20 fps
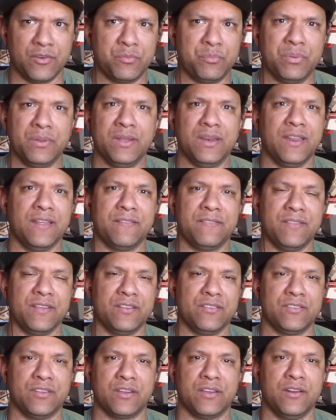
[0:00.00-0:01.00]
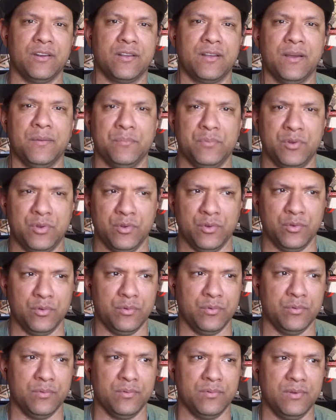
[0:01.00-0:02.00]
plenty of things that could have come
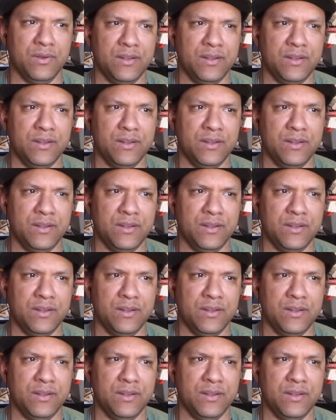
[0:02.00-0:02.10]
to